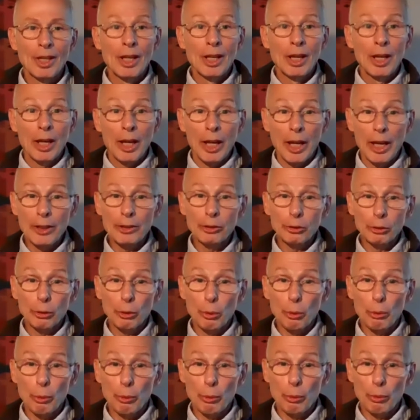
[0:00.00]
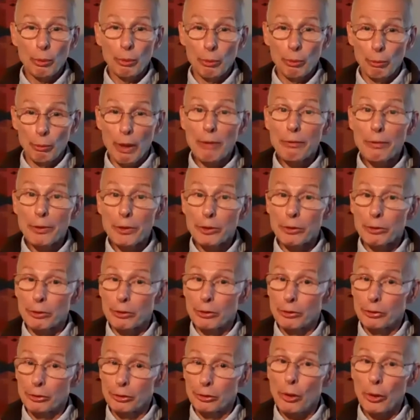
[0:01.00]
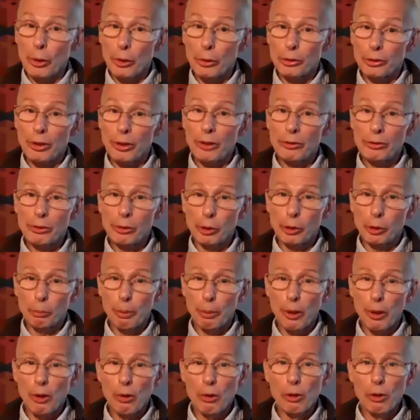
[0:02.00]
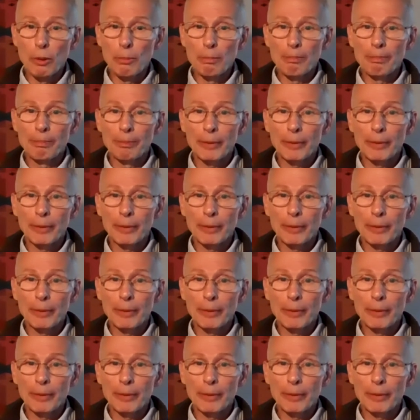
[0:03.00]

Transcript: As Reverend Soto says in her poem,